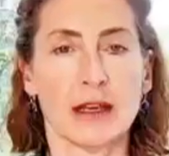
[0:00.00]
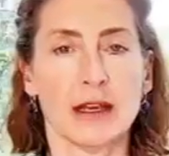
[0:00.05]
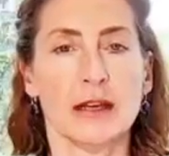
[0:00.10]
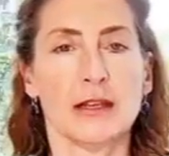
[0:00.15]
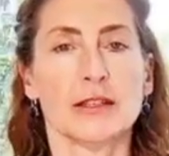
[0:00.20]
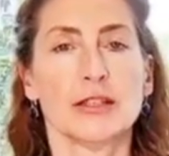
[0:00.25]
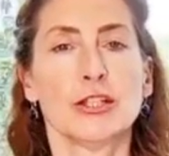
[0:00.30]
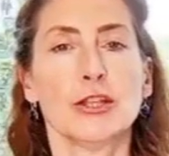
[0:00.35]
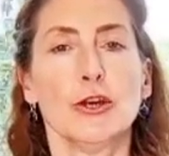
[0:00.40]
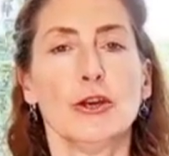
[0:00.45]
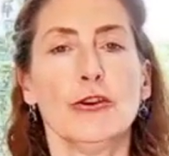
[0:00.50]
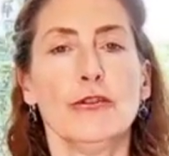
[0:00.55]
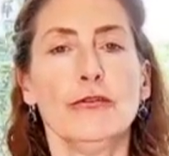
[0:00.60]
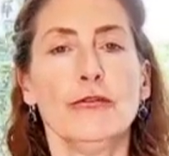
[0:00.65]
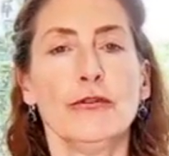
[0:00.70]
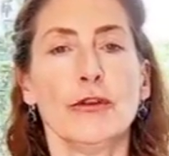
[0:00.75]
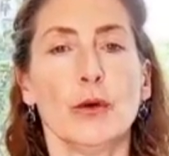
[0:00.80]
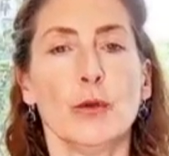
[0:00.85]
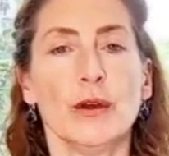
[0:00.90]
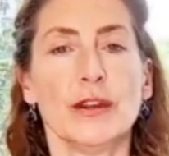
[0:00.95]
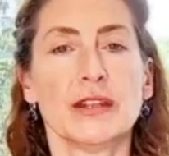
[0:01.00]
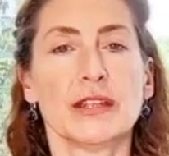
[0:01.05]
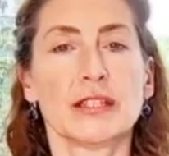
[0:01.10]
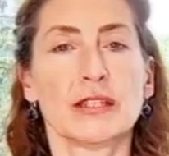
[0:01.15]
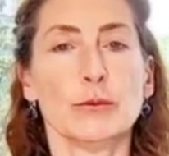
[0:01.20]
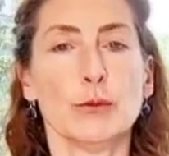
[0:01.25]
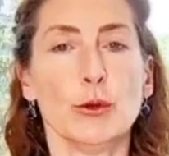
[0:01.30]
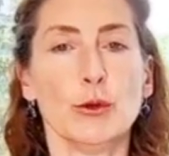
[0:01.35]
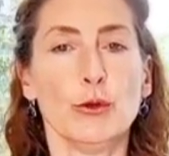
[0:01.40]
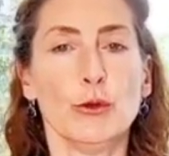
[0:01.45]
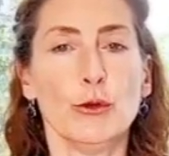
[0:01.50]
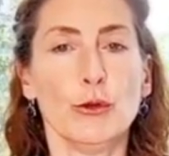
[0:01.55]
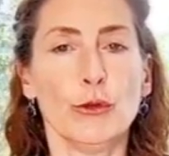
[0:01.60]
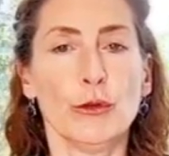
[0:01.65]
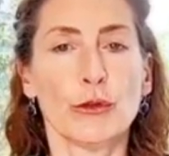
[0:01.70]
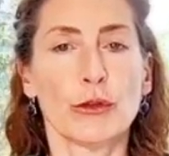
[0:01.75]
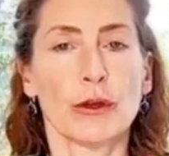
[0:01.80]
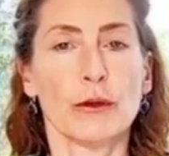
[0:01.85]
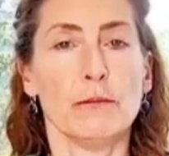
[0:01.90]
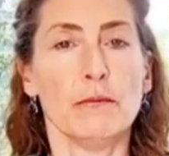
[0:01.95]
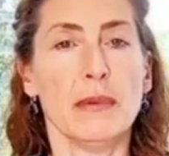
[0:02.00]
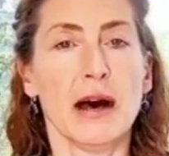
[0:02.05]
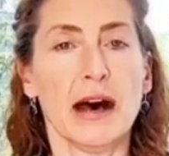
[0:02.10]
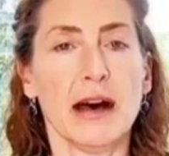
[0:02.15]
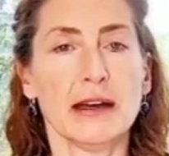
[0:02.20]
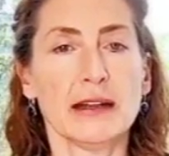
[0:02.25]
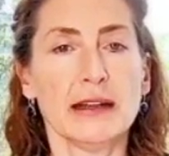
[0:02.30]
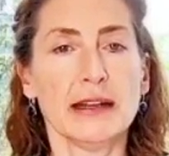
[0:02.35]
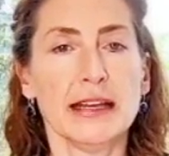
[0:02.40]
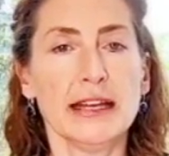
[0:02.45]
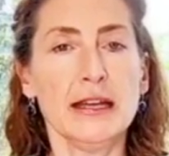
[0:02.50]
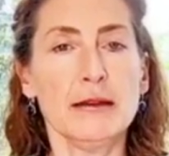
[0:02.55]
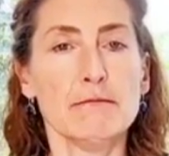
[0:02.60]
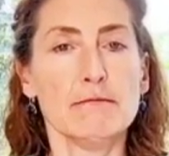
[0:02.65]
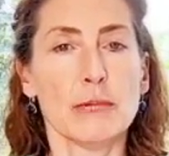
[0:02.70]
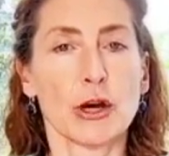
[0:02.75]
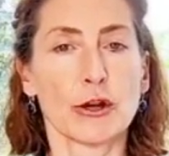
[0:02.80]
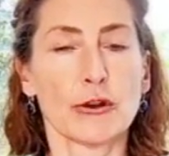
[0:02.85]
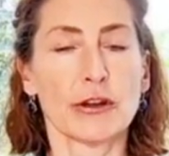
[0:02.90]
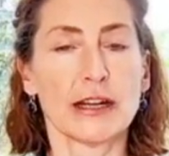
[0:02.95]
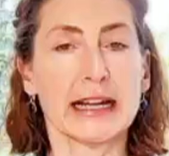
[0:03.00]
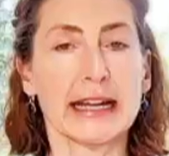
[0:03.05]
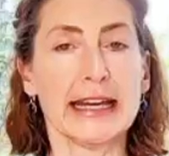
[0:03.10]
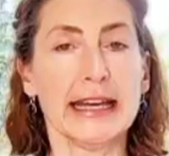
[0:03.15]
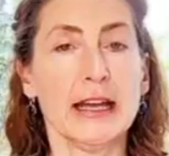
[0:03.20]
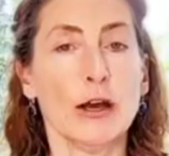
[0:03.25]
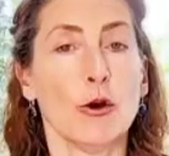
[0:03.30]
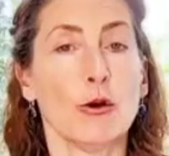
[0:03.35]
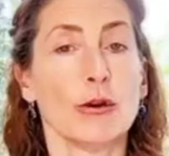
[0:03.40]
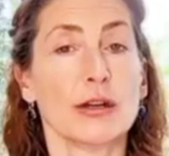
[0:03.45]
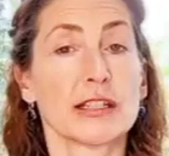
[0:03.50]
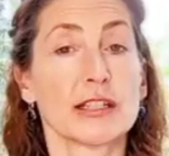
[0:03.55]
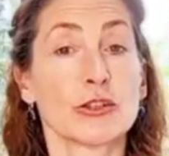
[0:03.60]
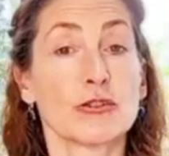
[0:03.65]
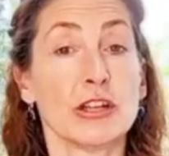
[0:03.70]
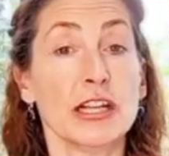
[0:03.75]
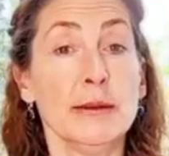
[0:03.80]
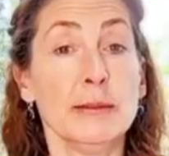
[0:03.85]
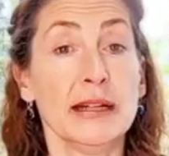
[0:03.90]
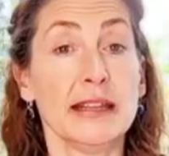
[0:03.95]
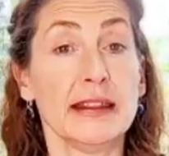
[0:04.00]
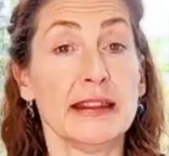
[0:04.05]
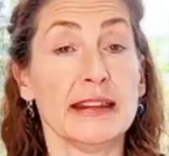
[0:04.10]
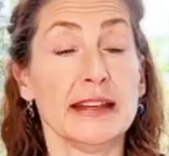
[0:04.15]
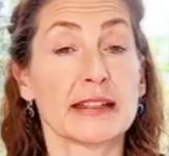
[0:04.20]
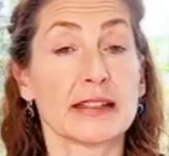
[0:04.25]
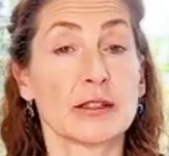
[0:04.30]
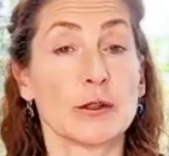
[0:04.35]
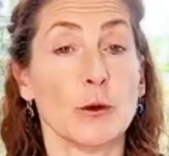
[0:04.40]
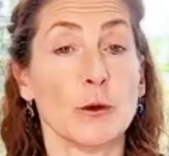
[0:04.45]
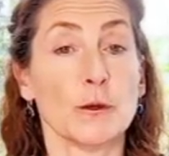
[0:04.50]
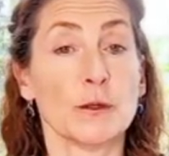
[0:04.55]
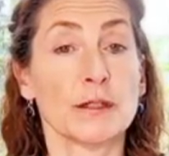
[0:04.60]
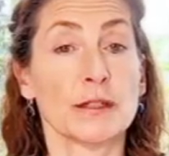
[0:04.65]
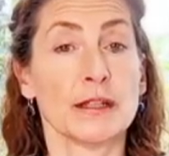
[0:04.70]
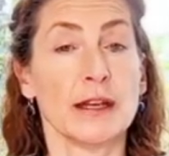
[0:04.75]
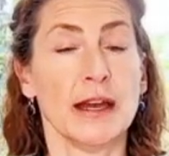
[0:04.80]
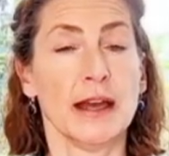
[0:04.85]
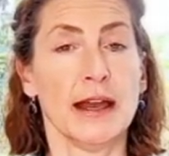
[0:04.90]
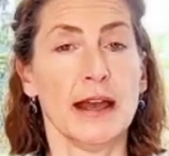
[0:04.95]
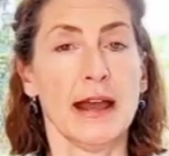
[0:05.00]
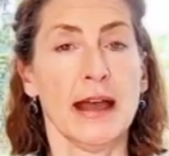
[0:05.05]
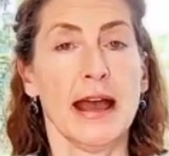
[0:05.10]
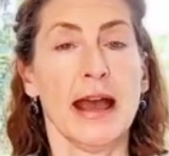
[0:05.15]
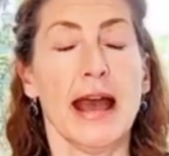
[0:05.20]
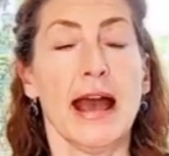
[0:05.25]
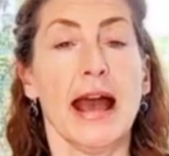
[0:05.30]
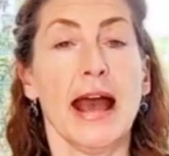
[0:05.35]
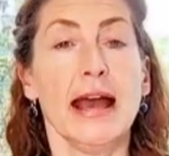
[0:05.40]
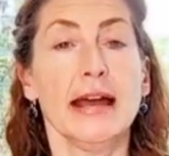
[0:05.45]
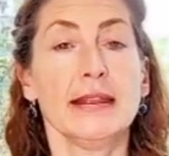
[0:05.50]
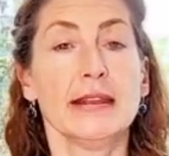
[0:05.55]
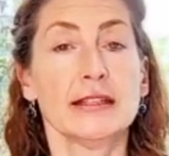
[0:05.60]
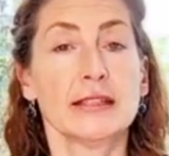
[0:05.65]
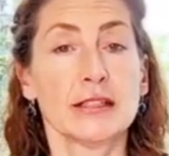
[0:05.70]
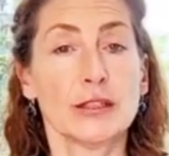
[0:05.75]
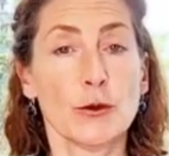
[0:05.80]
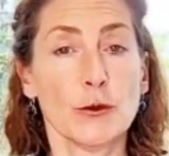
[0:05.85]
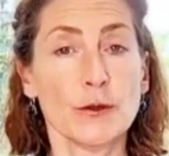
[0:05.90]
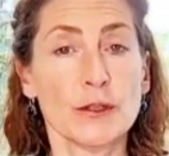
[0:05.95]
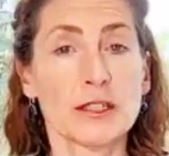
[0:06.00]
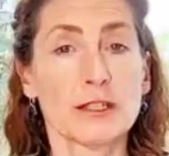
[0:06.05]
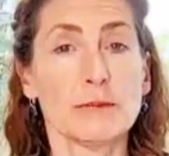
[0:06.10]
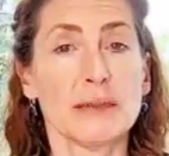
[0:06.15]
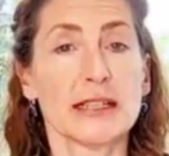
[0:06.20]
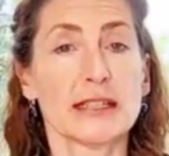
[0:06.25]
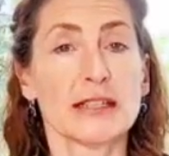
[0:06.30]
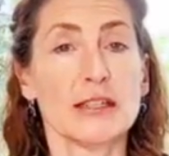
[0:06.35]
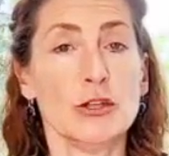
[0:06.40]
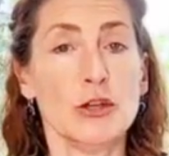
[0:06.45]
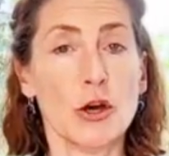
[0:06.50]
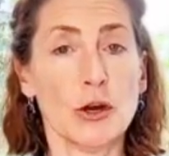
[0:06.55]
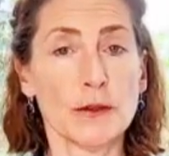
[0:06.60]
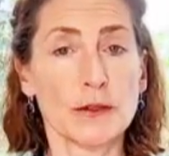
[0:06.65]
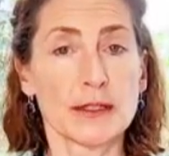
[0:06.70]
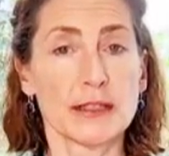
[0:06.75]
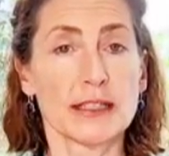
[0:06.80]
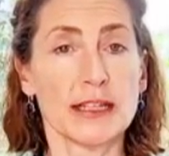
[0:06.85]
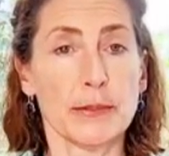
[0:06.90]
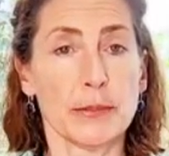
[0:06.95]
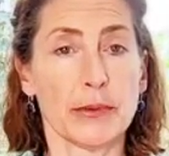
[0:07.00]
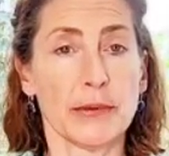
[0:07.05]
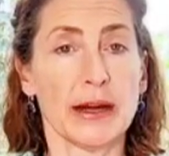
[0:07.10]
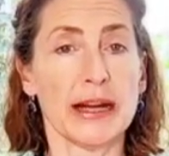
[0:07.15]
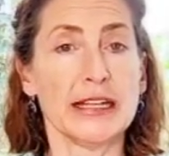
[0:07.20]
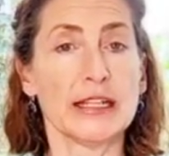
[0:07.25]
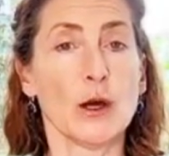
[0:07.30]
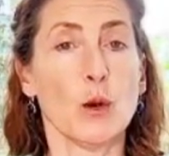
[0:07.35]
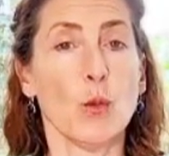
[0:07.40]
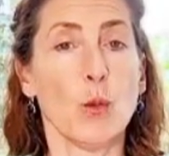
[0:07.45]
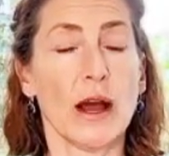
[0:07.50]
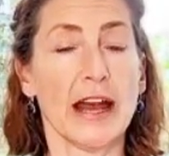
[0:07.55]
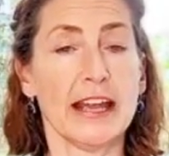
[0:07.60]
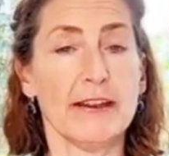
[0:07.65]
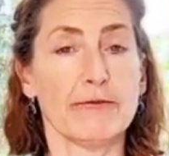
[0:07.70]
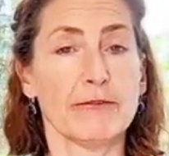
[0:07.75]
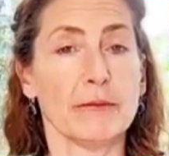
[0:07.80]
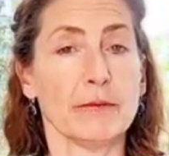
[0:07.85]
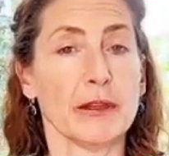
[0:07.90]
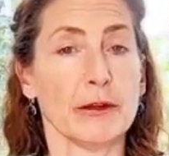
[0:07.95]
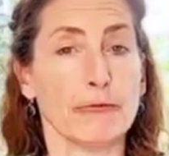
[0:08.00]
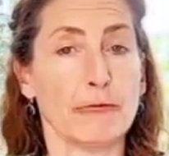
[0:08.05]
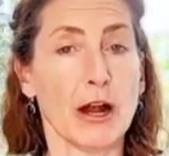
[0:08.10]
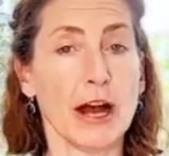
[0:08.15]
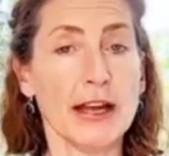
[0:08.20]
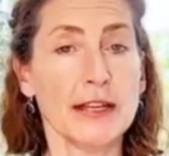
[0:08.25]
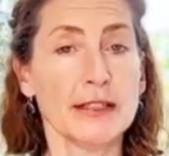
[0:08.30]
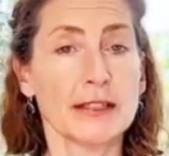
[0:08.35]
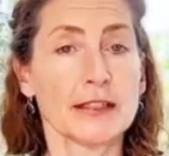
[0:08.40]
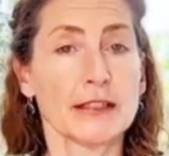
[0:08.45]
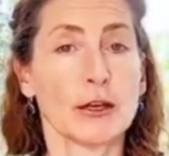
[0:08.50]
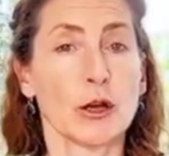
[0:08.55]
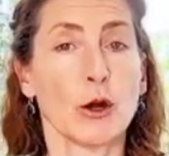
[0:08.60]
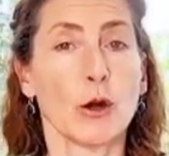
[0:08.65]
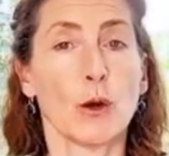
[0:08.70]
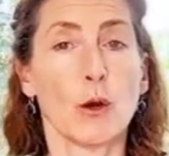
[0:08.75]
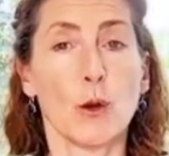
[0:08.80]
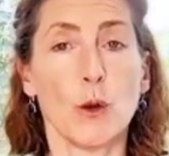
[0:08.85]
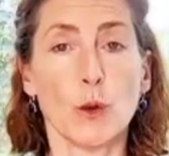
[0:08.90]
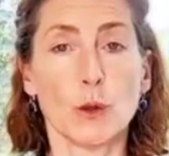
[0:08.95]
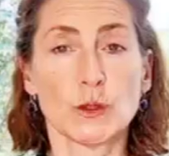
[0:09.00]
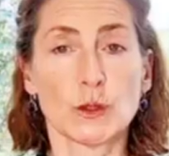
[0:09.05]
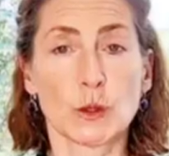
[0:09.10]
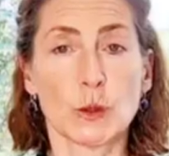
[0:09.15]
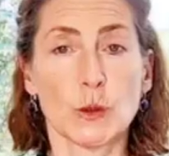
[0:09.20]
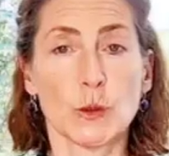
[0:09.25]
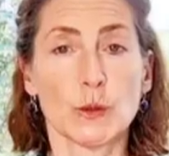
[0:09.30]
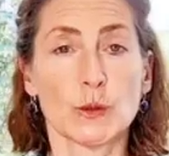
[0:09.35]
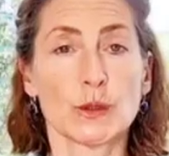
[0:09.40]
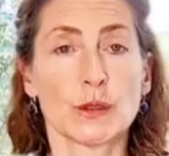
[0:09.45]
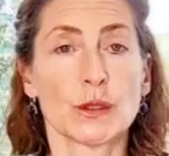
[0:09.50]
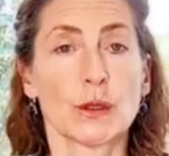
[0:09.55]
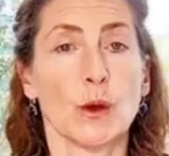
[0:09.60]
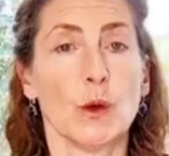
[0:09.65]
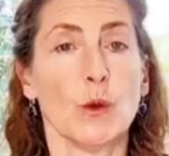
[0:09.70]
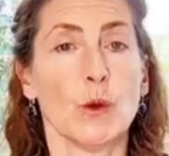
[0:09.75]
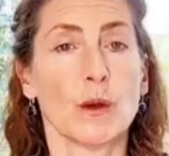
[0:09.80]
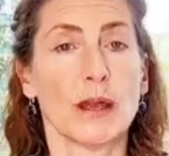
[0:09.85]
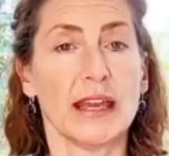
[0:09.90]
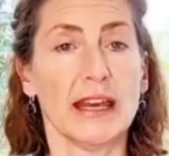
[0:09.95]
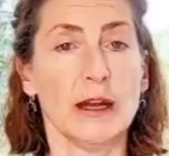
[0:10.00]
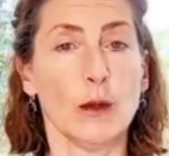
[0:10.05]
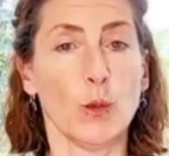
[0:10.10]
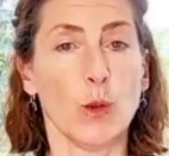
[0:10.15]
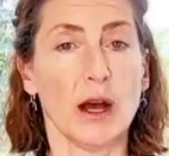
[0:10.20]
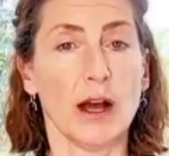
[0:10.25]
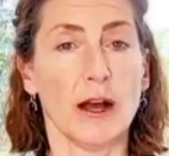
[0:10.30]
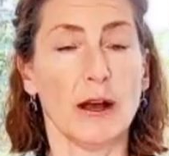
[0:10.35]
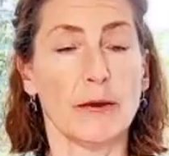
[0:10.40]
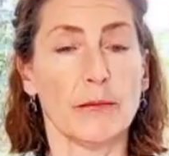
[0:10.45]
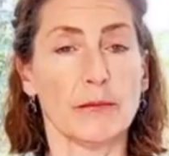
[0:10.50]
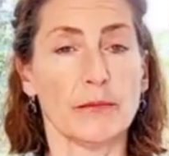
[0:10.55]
Serve with smooth, mildly, moderately or extremely thick sauce, and the sauce must not separate away from the rice, couscous or quinoa.